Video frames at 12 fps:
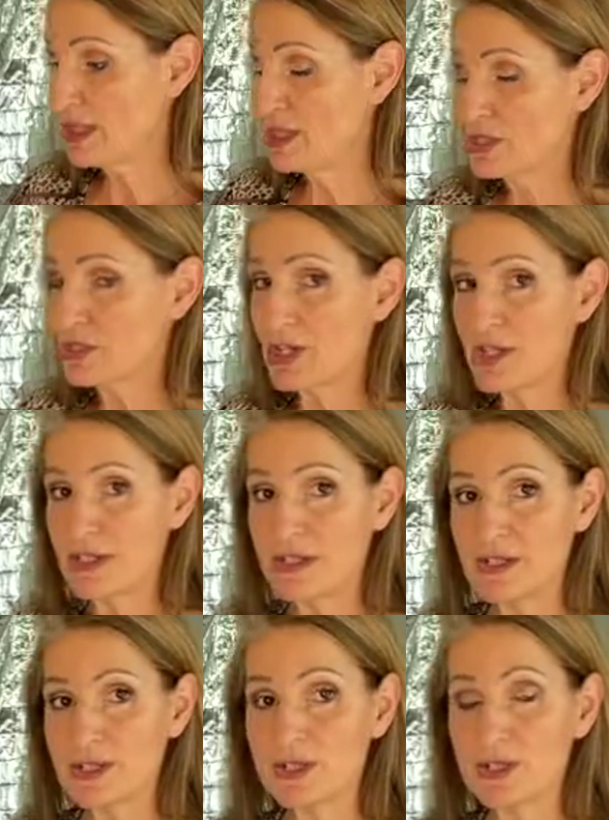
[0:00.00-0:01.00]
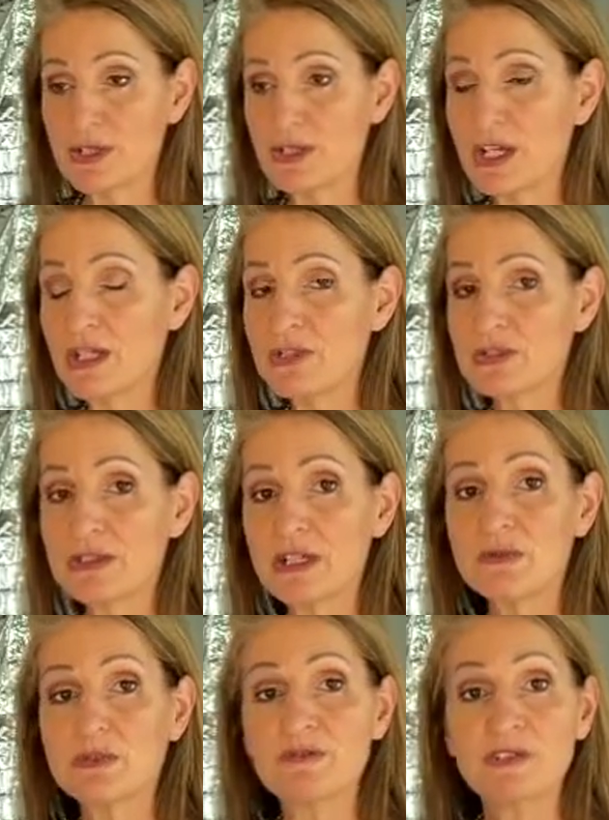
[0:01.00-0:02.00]
started it, so
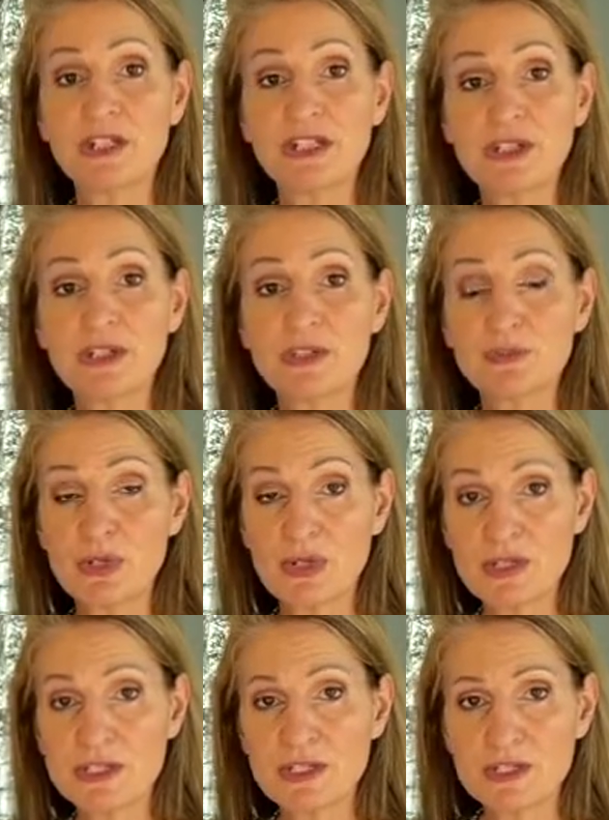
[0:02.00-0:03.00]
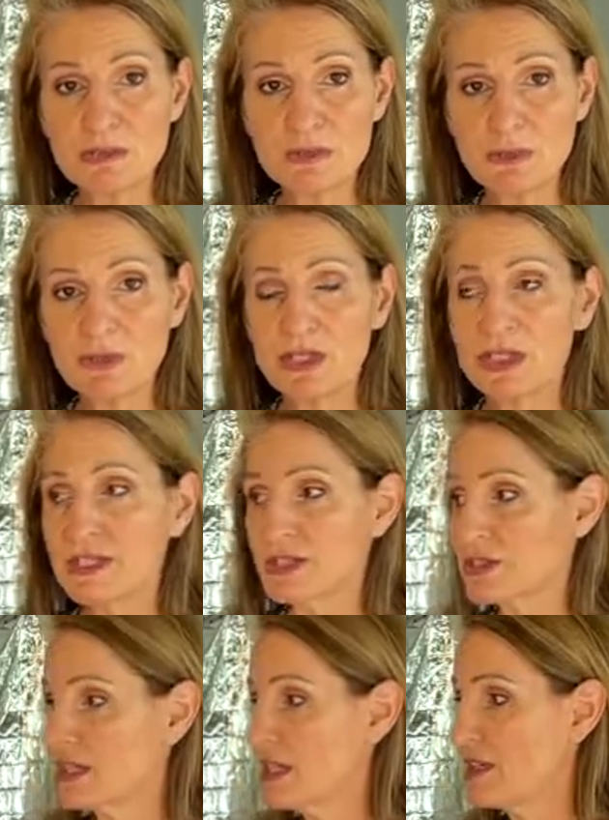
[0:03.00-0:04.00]
I'll video the process of me putting
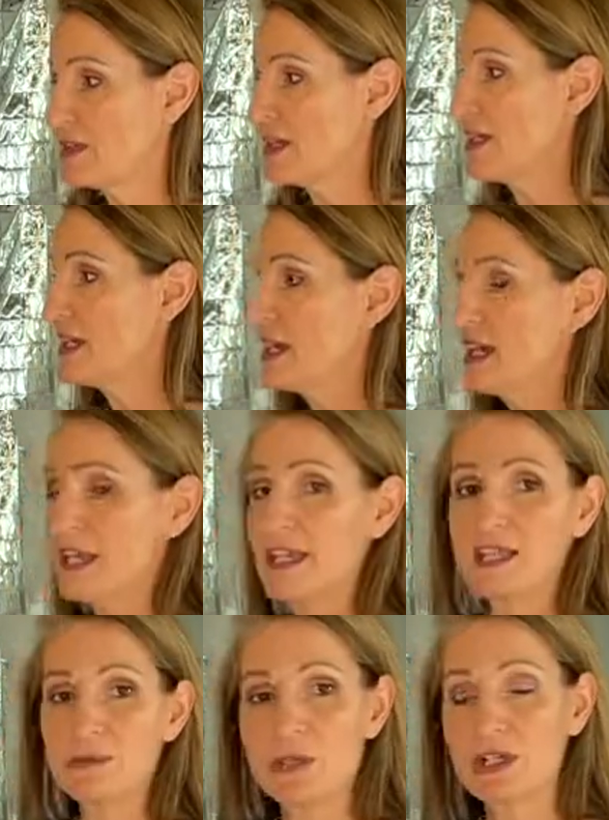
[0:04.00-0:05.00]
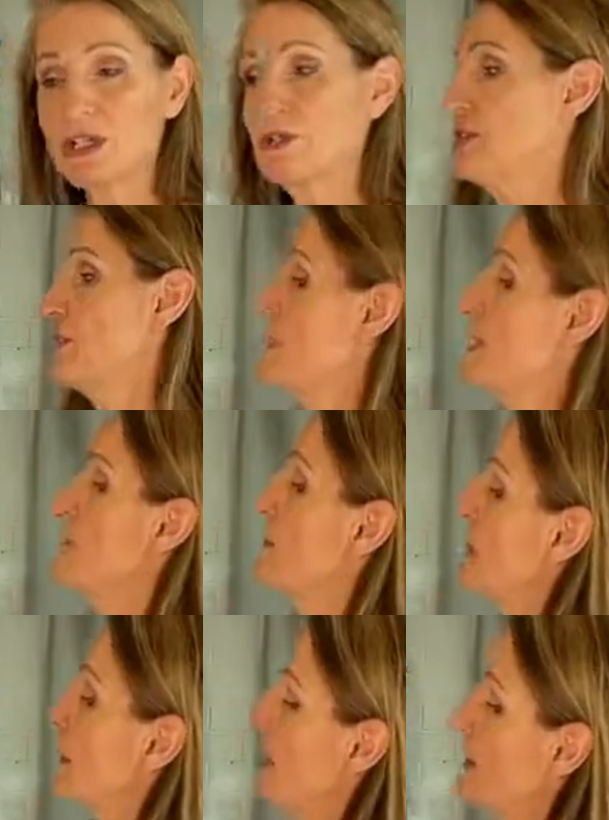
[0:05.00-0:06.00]
it together as we go along.
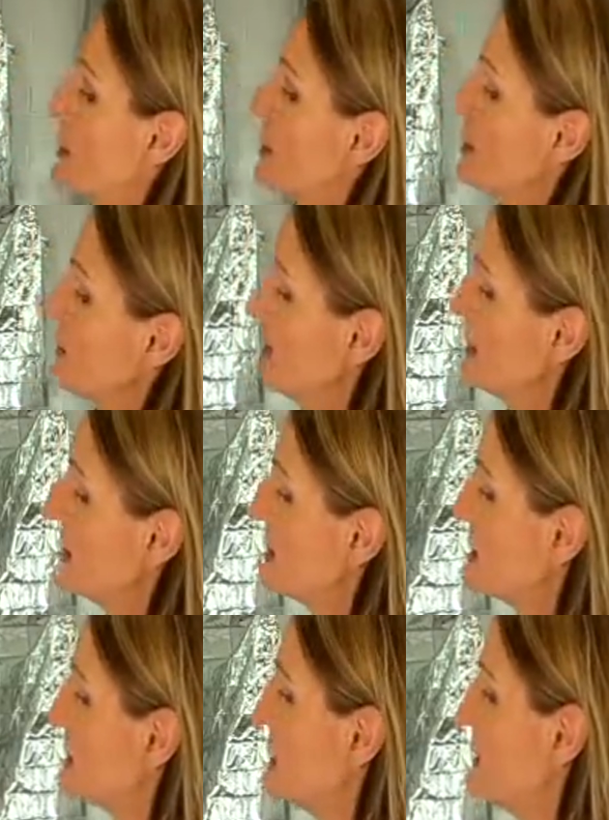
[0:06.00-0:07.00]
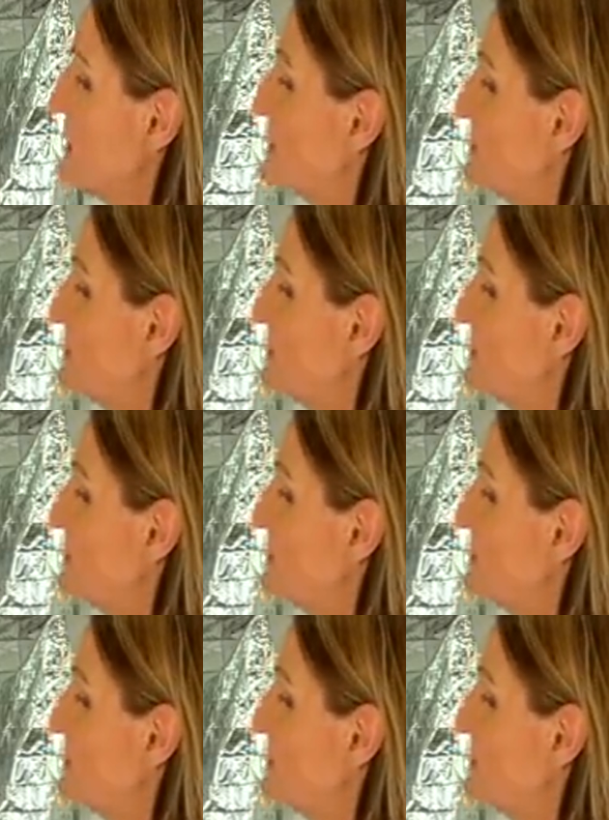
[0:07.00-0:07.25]
Now on the inside,